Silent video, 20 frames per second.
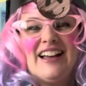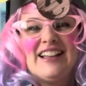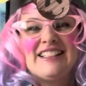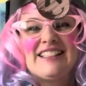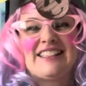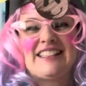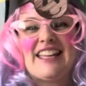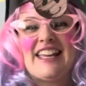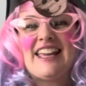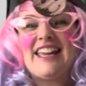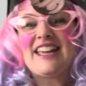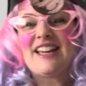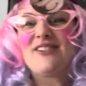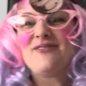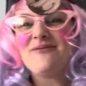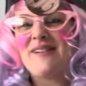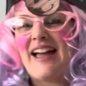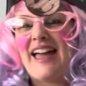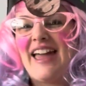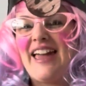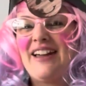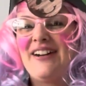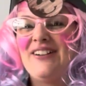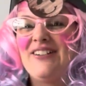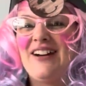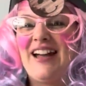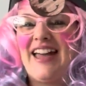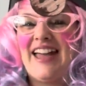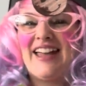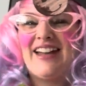Singing way,
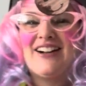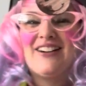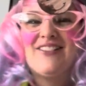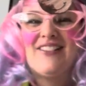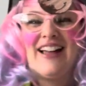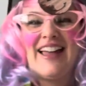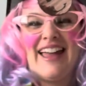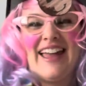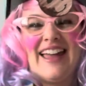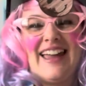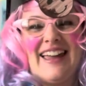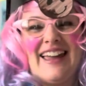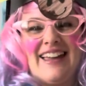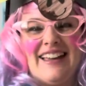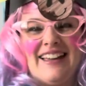away, away.